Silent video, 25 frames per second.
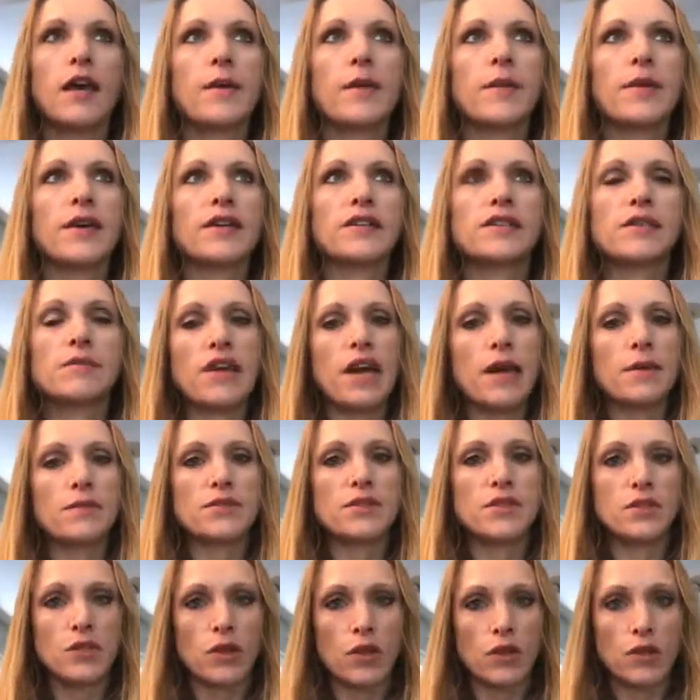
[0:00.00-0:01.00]
Because
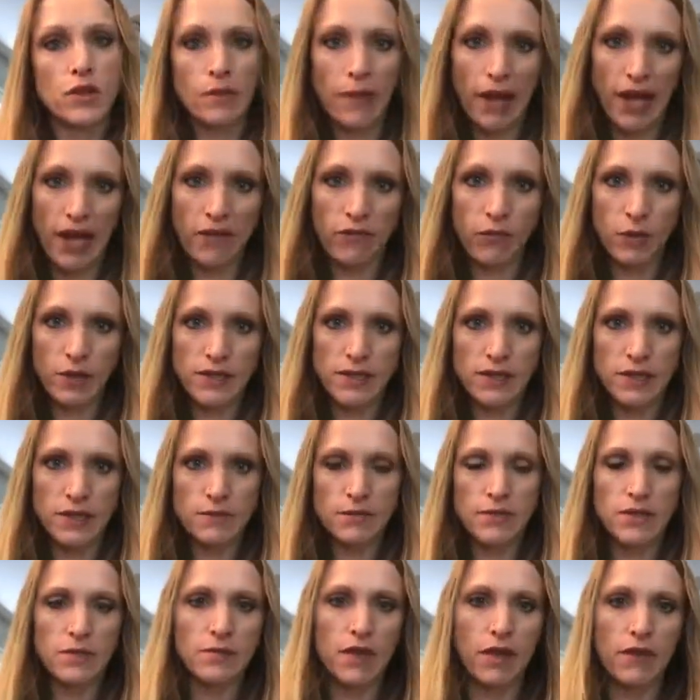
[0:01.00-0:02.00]
sometimes, you might have one
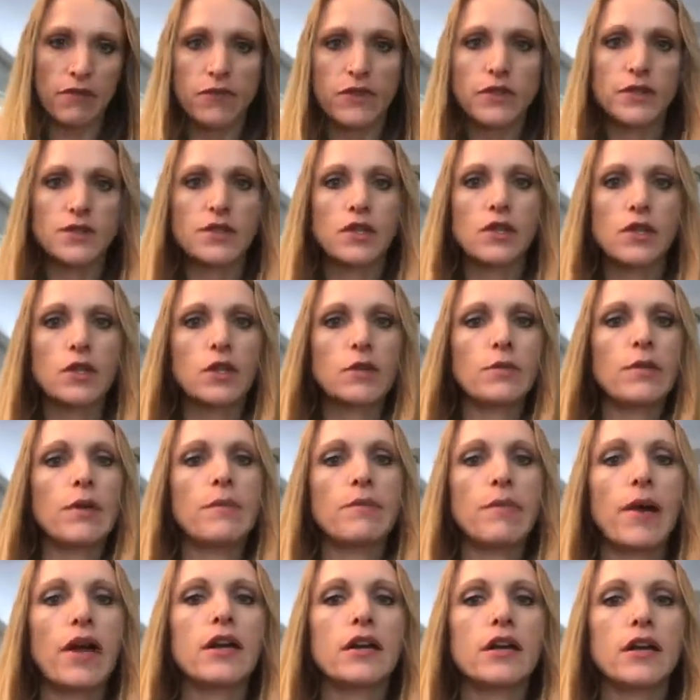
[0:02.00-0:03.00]
symptom that feels a little bit
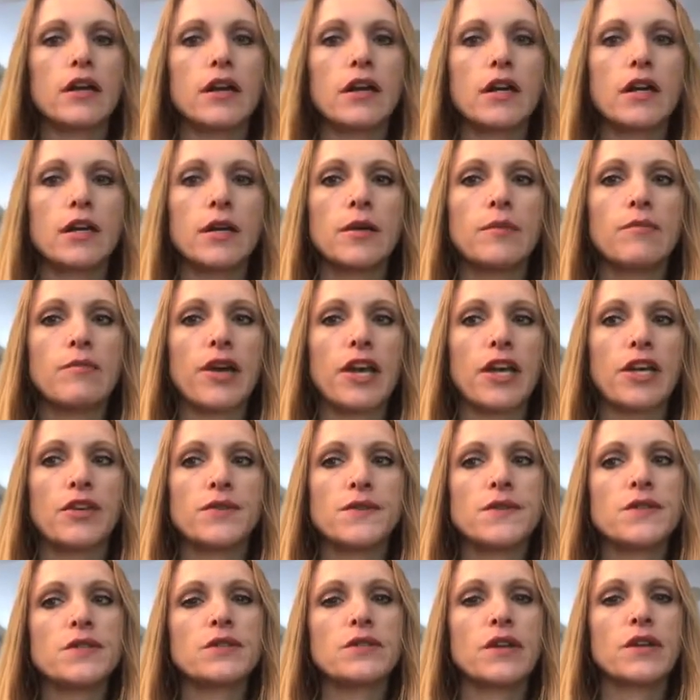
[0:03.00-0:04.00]
better, but you
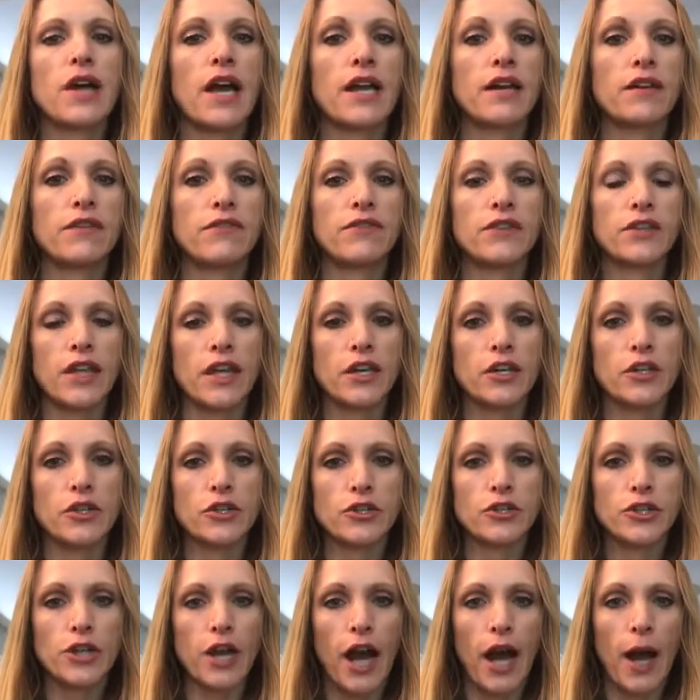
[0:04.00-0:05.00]
still kind of feel like
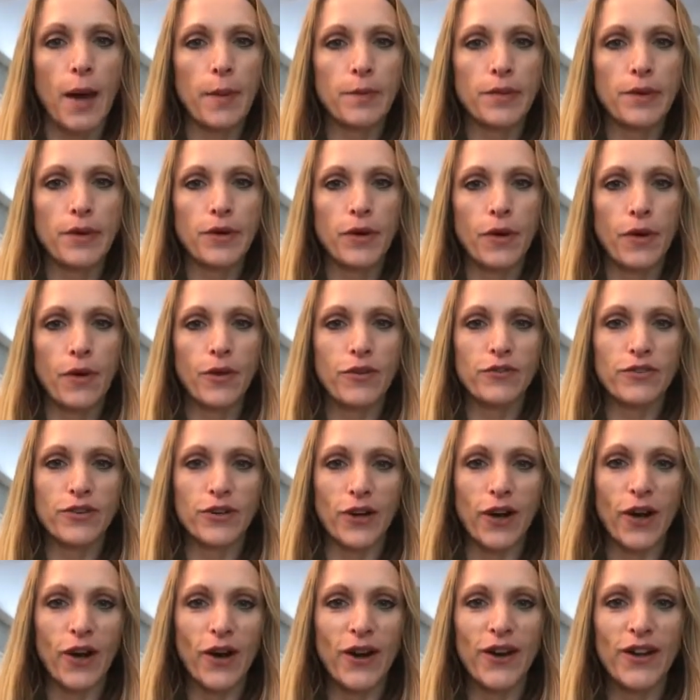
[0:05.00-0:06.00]
crap
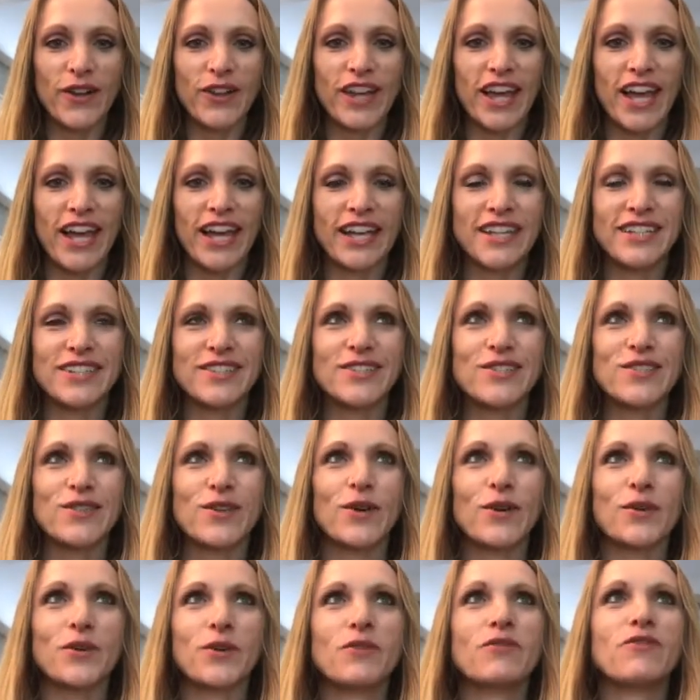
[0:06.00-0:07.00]
overall. And
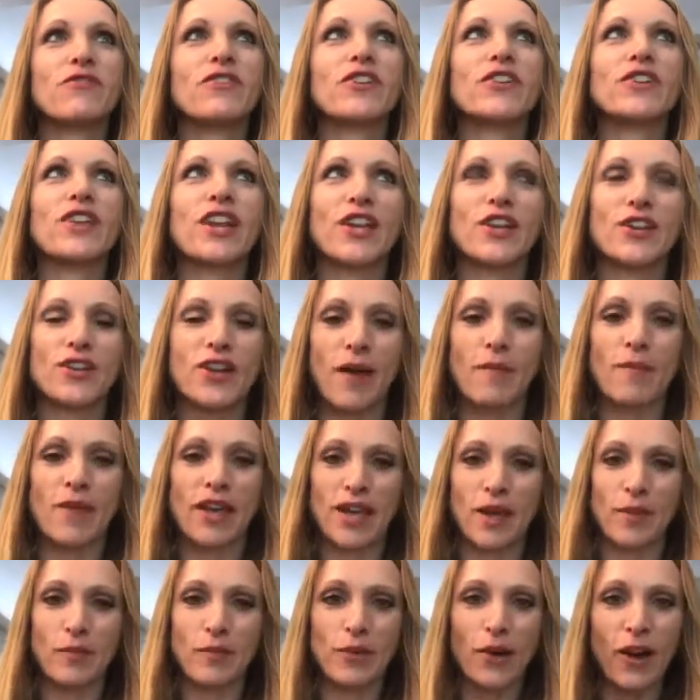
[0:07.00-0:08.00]
so you feel like you're not
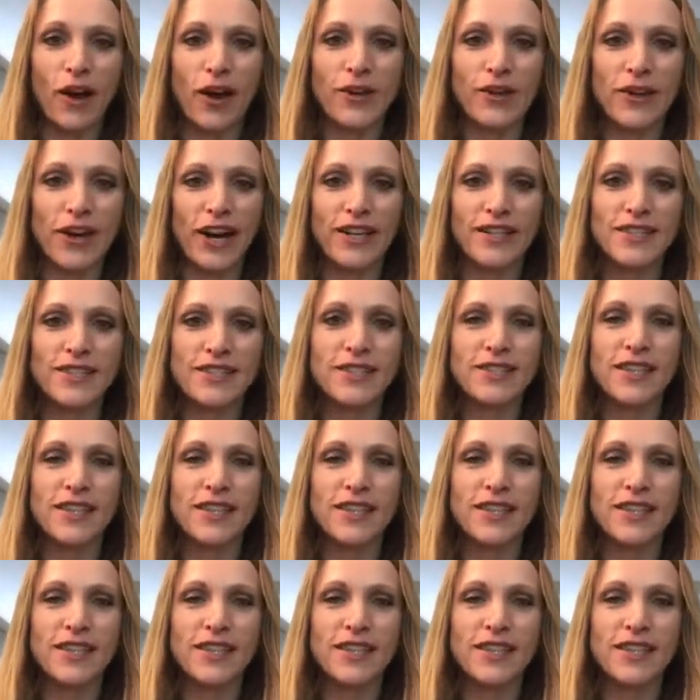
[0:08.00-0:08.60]
making progress.